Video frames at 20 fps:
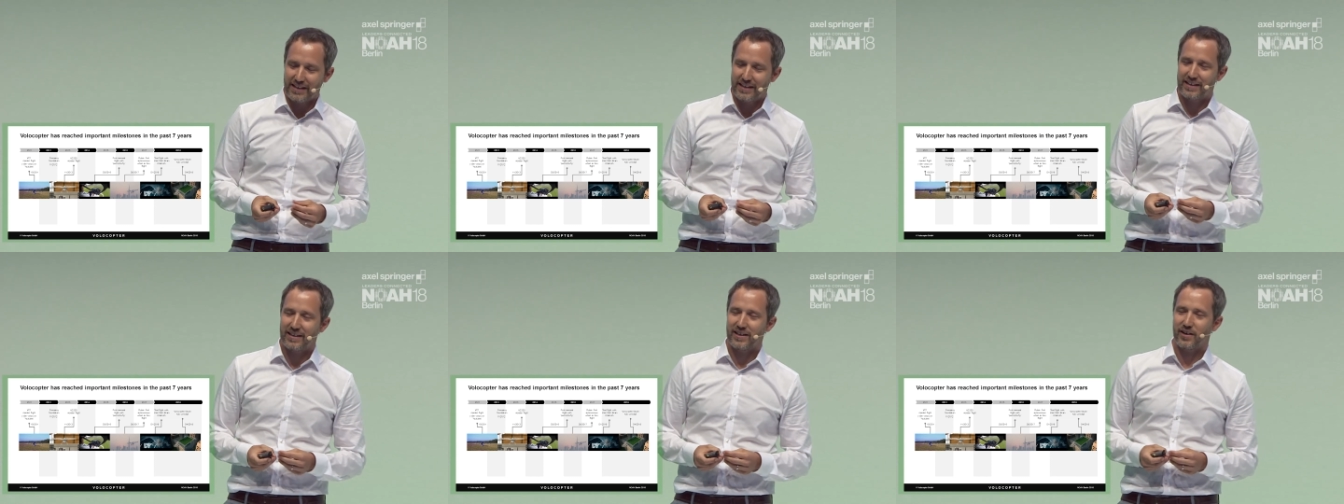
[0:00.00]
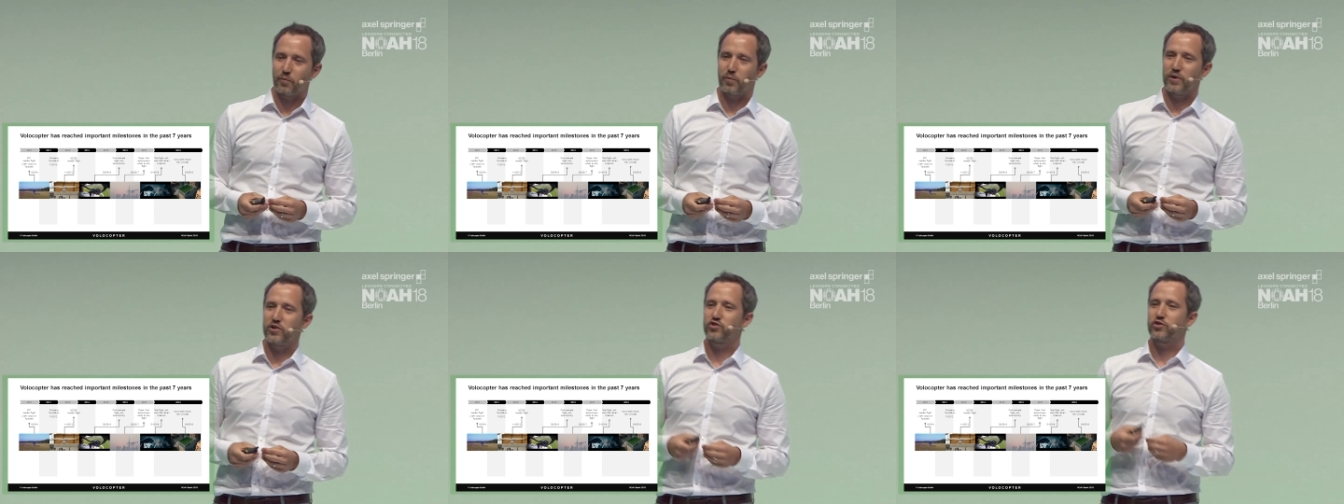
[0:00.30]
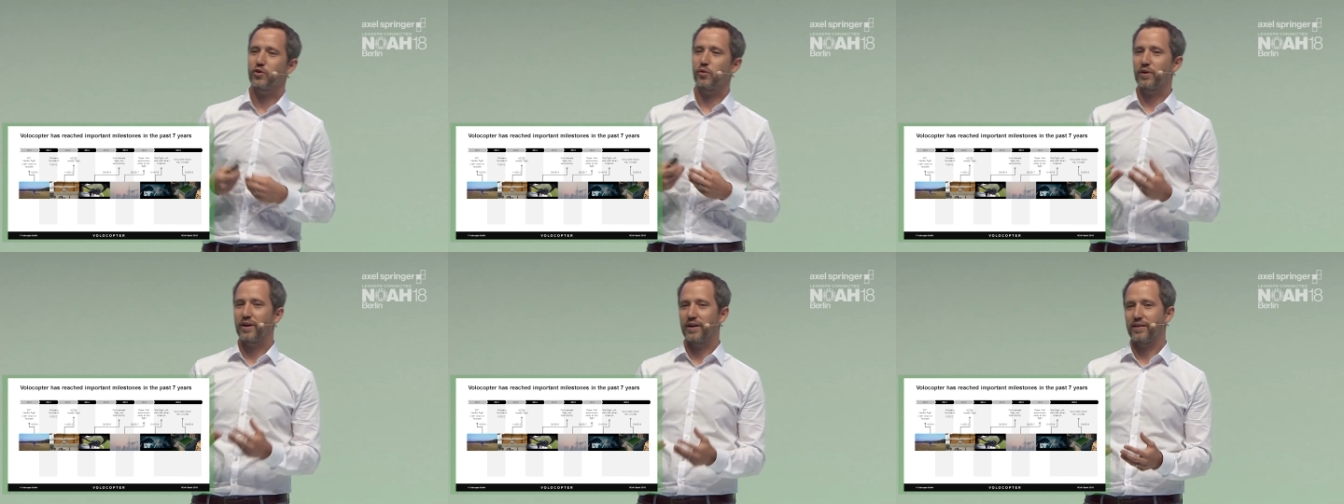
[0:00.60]
Uh, we
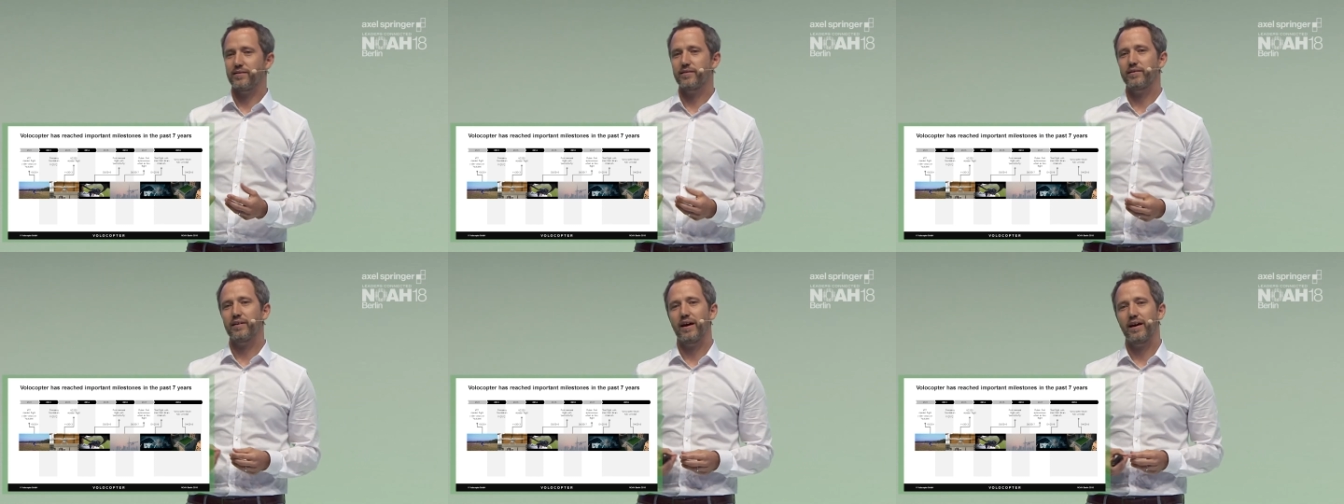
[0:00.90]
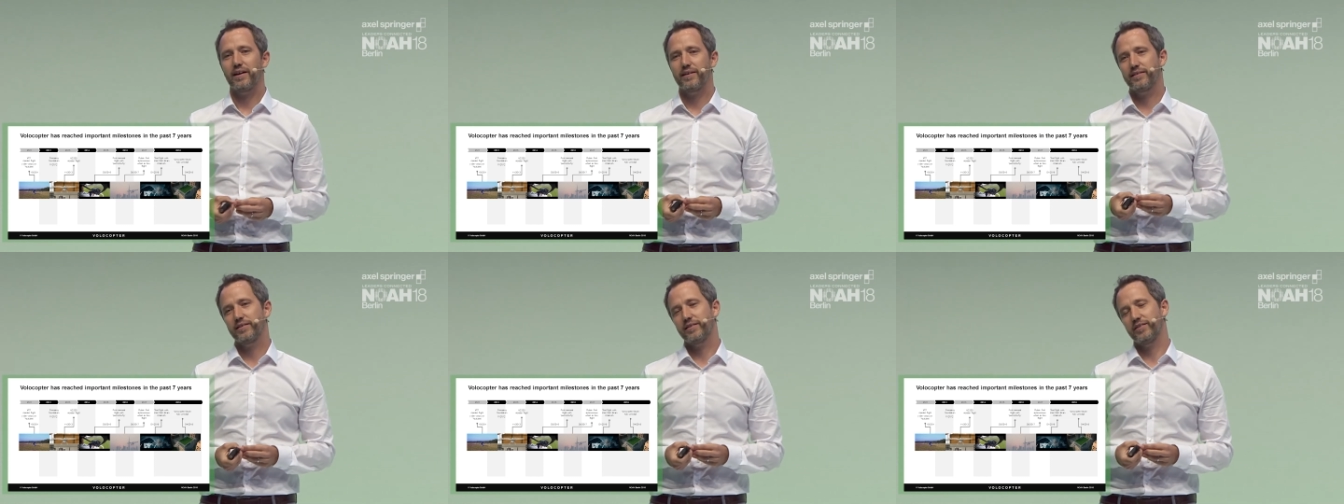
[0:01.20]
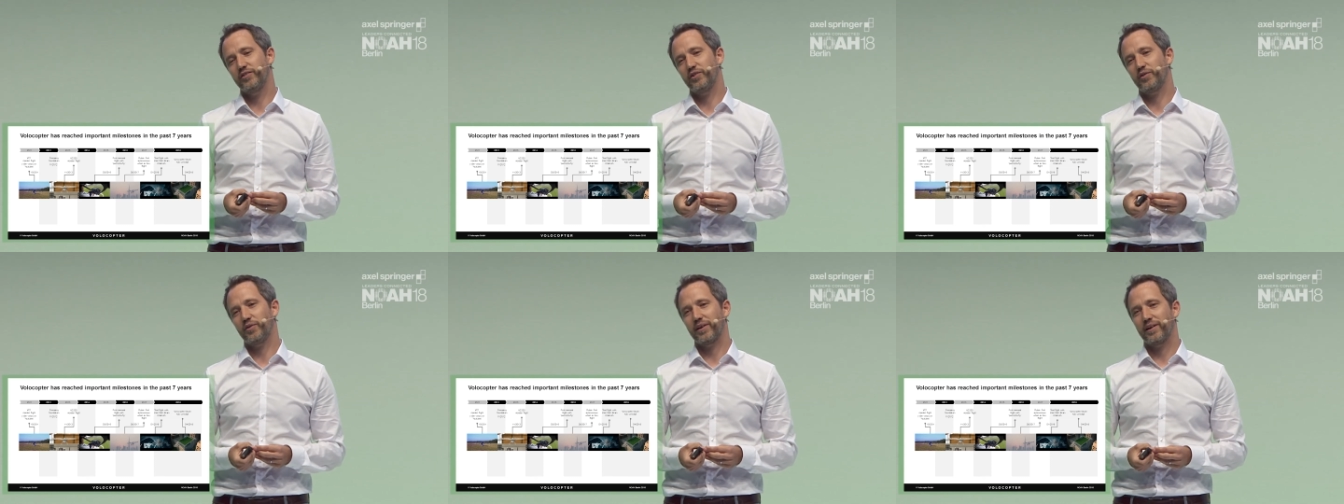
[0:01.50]
showcased that
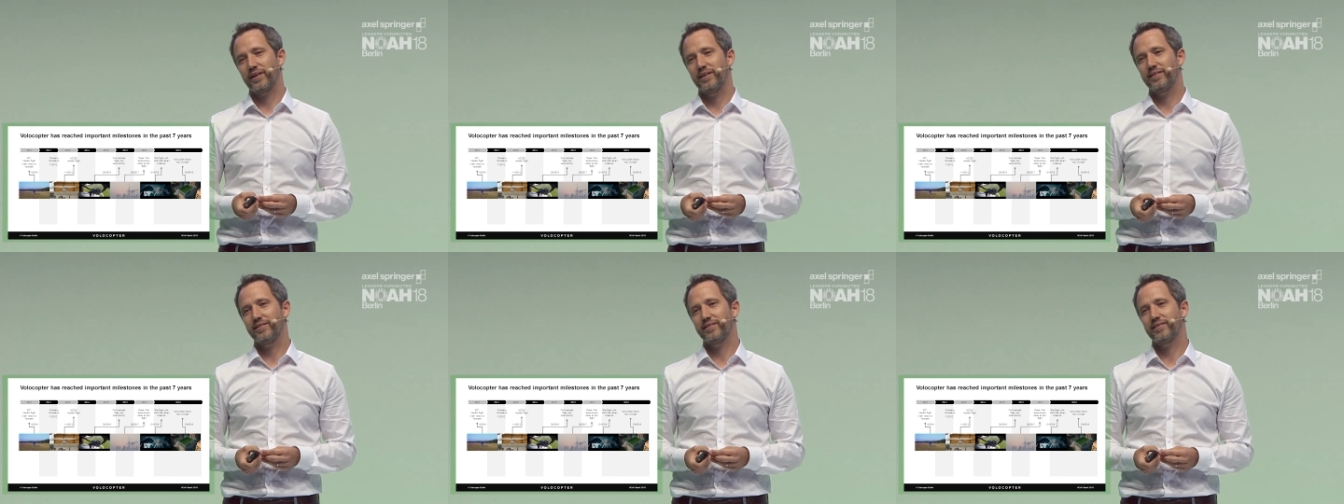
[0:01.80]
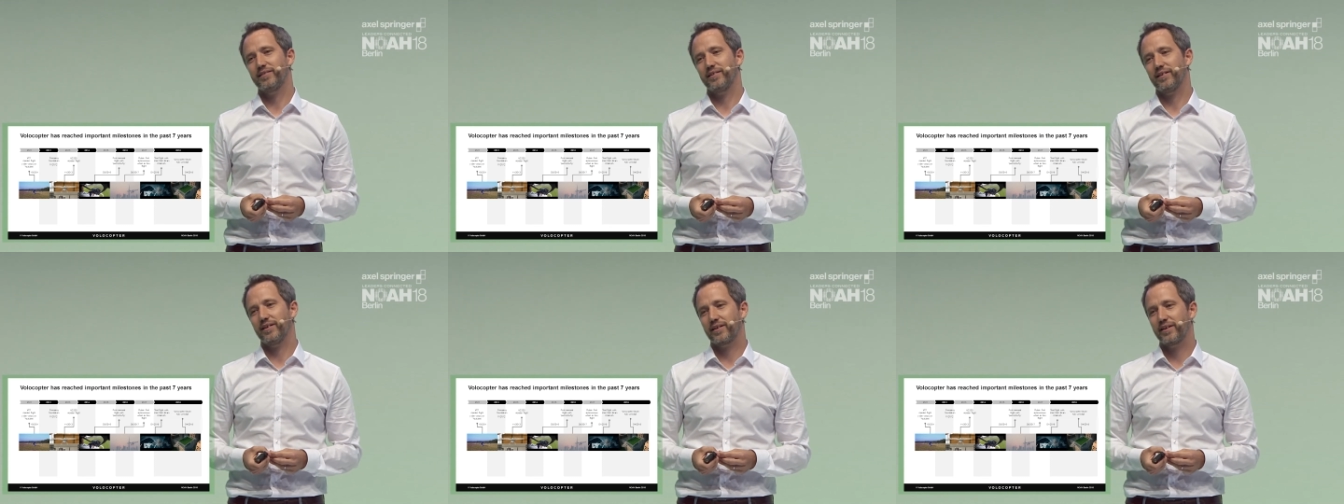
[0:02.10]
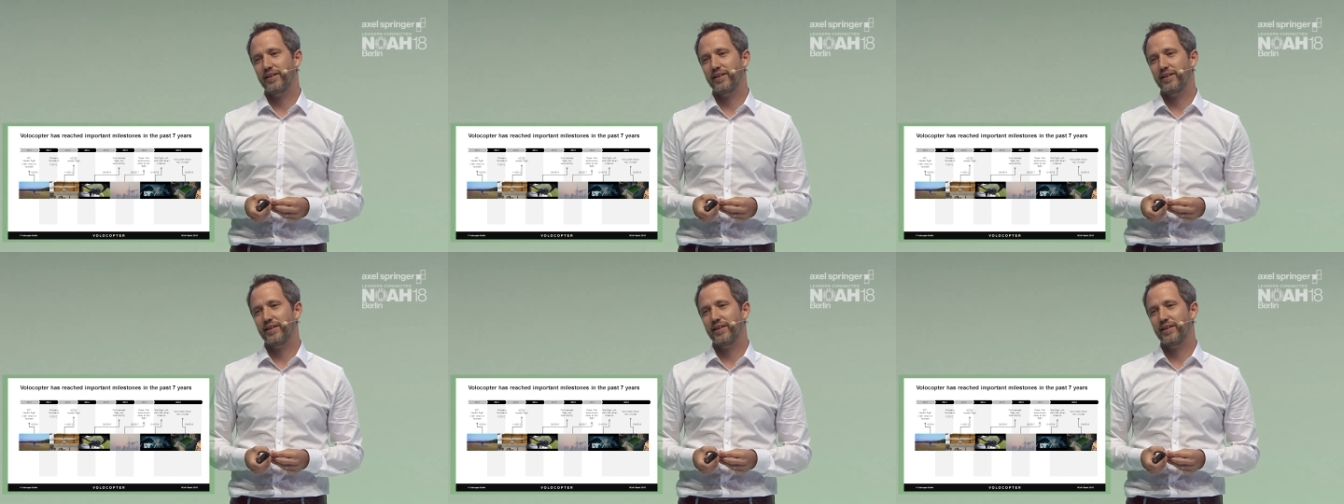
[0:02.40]
during his uh,